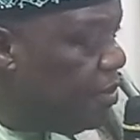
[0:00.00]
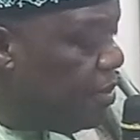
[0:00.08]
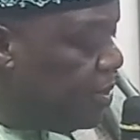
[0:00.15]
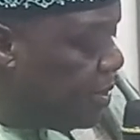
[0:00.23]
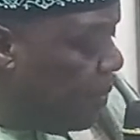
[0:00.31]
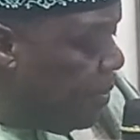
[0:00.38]

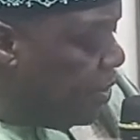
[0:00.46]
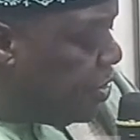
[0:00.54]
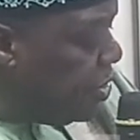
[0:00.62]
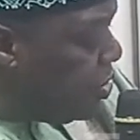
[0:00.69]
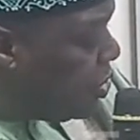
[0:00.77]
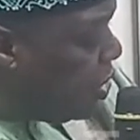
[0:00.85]

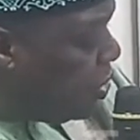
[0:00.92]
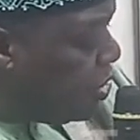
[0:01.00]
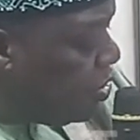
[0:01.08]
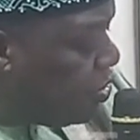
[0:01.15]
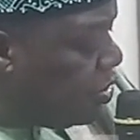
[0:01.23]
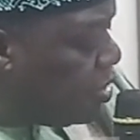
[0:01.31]
17
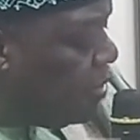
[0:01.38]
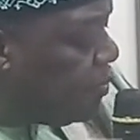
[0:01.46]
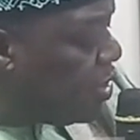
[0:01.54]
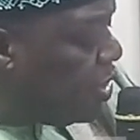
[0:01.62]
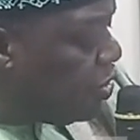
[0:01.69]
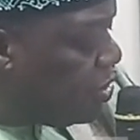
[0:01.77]
stations received
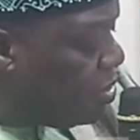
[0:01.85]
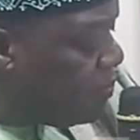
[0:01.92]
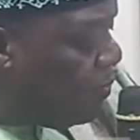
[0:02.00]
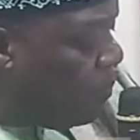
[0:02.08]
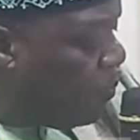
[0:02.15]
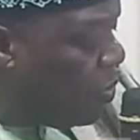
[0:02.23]
sanctions
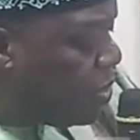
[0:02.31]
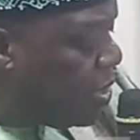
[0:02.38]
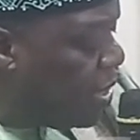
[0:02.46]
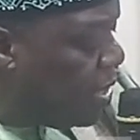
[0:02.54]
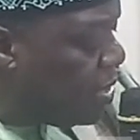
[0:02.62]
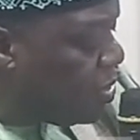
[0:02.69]
for
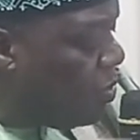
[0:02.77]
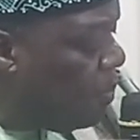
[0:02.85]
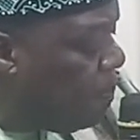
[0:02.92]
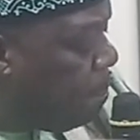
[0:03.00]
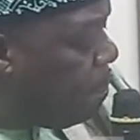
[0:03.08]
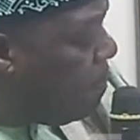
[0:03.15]
broadcast of
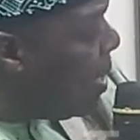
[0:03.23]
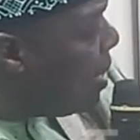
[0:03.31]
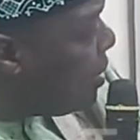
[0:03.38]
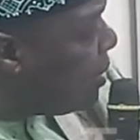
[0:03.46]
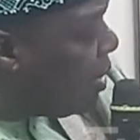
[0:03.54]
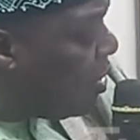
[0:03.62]

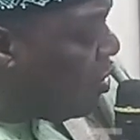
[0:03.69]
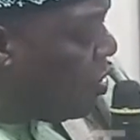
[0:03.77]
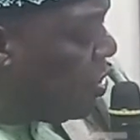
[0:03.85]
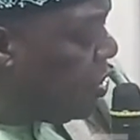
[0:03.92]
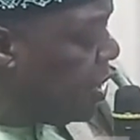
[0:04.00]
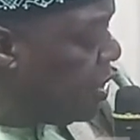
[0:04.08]
partisan
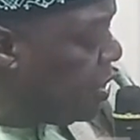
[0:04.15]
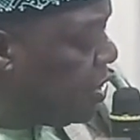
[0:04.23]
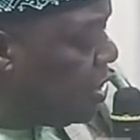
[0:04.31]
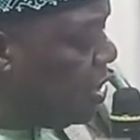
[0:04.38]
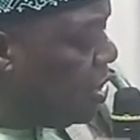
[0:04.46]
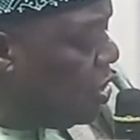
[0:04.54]

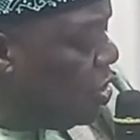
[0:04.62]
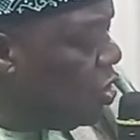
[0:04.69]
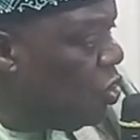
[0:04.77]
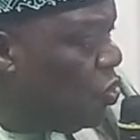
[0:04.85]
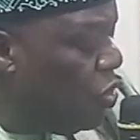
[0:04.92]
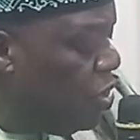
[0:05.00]
content
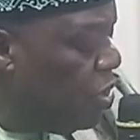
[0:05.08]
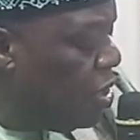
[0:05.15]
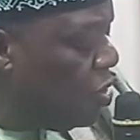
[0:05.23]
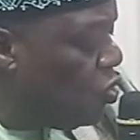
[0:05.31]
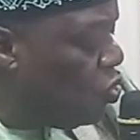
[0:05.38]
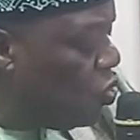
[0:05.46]
during
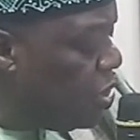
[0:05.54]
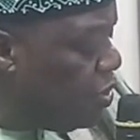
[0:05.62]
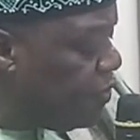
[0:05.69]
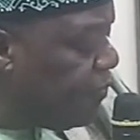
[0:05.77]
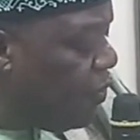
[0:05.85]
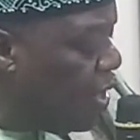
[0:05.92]
the
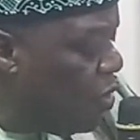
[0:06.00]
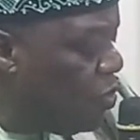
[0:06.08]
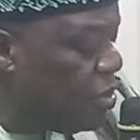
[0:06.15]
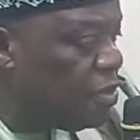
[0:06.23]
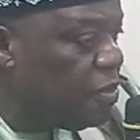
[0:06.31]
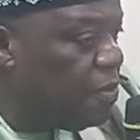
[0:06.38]
24
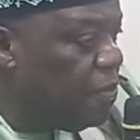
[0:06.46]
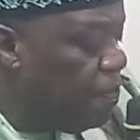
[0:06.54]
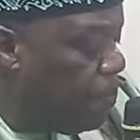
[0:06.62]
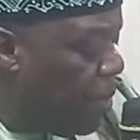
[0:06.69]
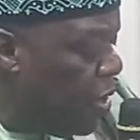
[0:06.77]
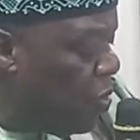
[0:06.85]
hours
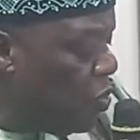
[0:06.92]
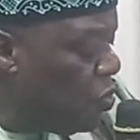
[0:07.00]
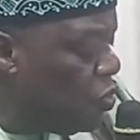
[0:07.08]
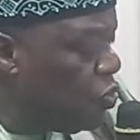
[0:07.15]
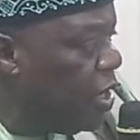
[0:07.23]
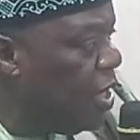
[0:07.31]
prior
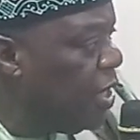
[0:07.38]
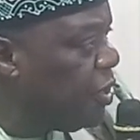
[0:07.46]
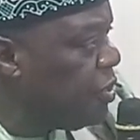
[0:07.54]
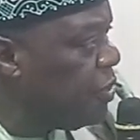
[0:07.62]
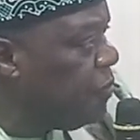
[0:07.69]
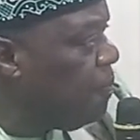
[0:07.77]
to
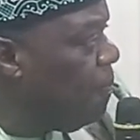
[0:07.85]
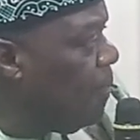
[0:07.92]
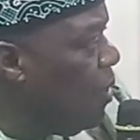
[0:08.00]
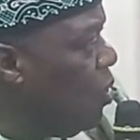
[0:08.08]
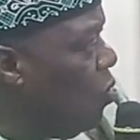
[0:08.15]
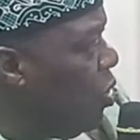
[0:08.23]
election.
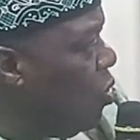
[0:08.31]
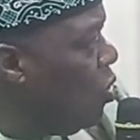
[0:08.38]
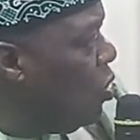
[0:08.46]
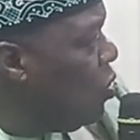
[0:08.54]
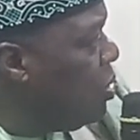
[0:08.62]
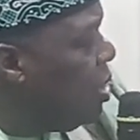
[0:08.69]
We
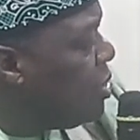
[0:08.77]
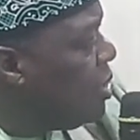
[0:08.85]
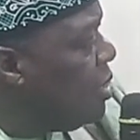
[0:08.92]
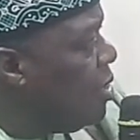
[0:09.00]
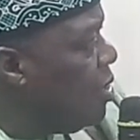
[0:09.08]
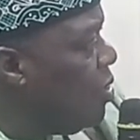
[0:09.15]
all know that
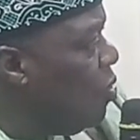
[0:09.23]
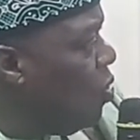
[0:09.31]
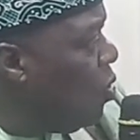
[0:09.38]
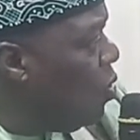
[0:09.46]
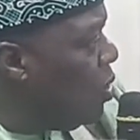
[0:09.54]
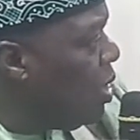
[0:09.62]

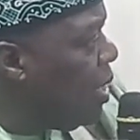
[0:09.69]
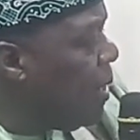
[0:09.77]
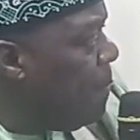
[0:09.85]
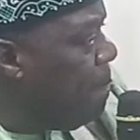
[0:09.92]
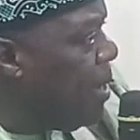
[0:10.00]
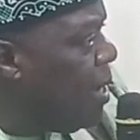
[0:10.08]
all
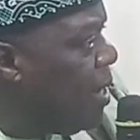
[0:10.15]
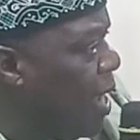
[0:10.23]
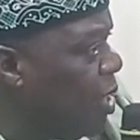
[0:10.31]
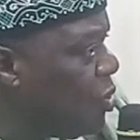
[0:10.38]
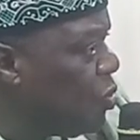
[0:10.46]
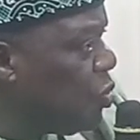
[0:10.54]
campaign
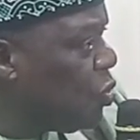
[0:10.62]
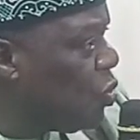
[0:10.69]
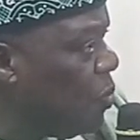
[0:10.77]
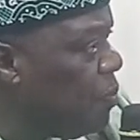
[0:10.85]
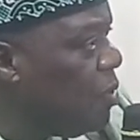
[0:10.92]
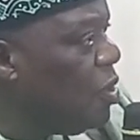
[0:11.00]
has to
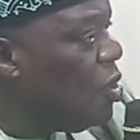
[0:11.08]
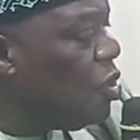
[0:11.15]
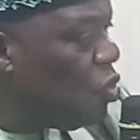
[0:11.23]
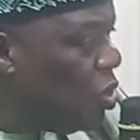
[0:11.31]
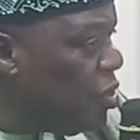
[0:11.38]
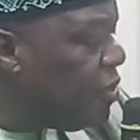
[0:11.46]
stop
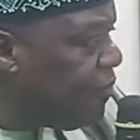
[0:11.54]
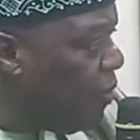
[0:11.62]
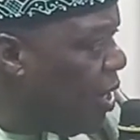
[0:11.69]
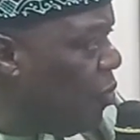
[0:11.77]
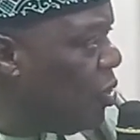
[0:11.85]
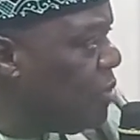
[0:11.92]

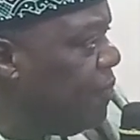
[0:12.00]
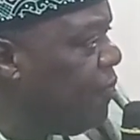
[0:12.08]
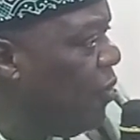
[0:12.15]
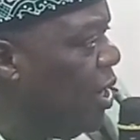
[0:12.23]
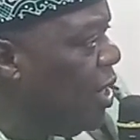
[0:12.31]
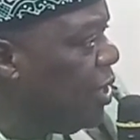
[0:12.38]
24 hours
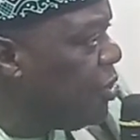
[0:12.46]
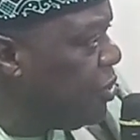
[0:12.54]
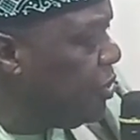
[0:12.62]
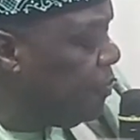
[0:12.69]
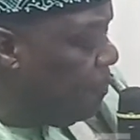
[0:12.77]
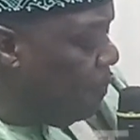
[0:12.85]
before election.